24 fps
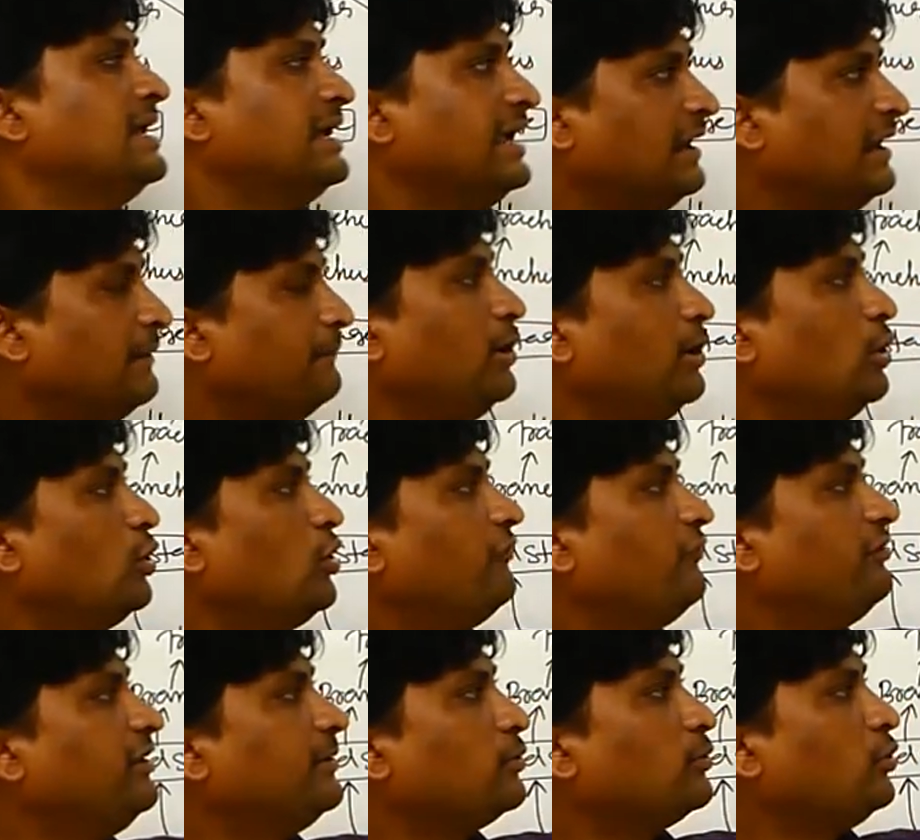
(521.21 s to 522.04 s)
In below
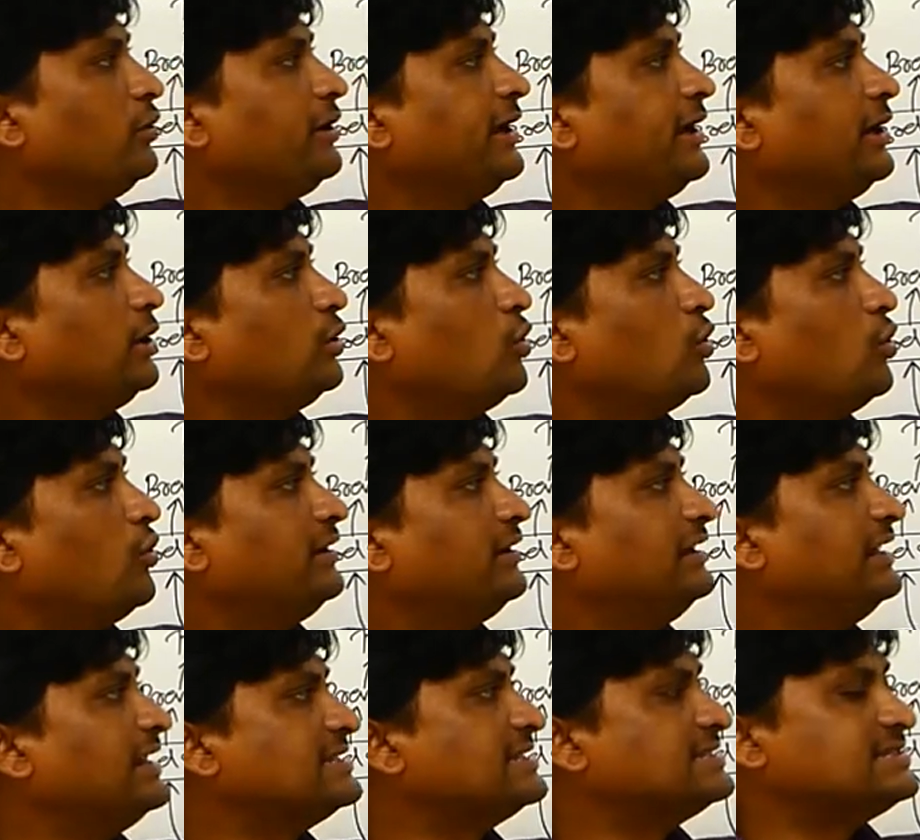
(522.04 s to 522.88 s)
of the protein
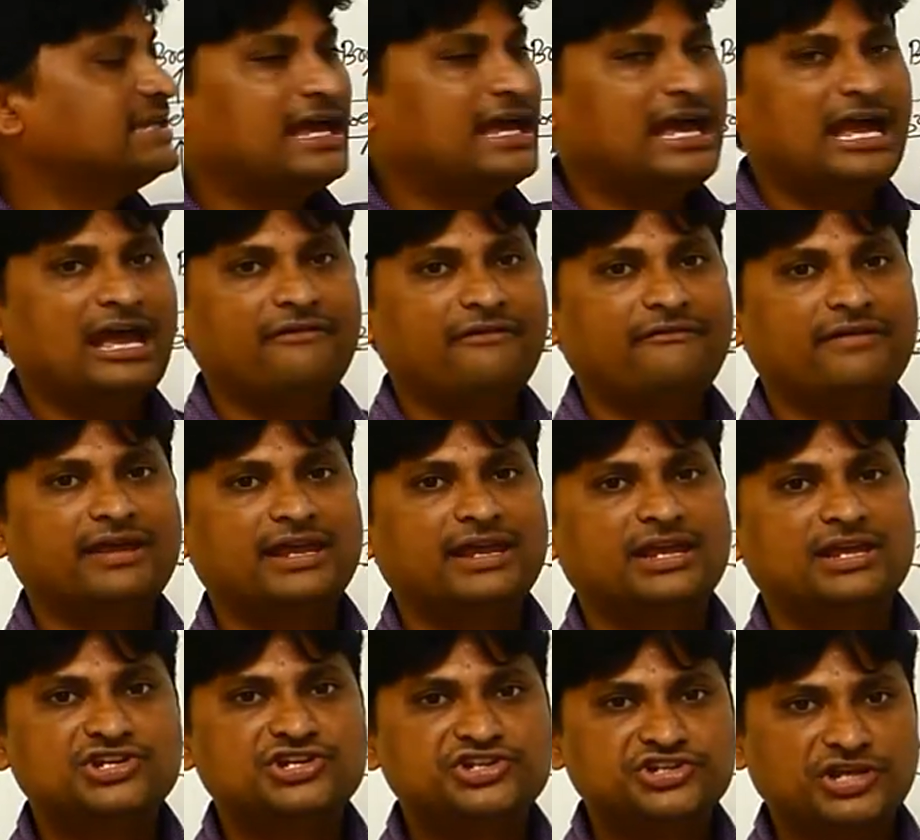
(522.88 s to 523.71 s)
coat, there is a have
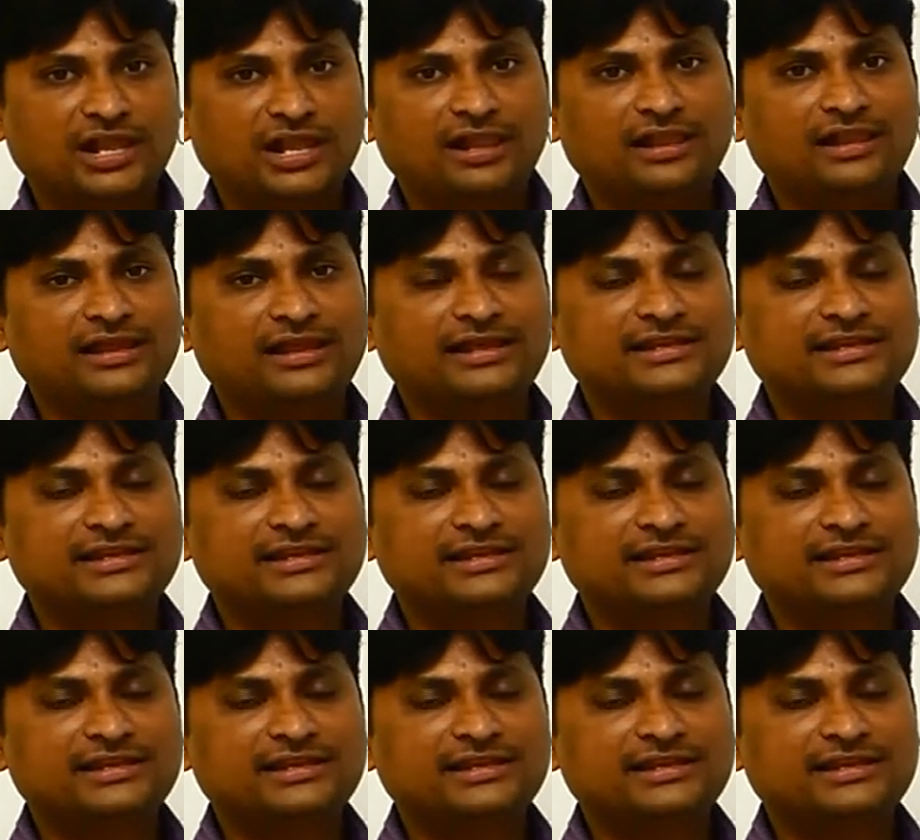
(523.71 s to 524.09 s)
a shell.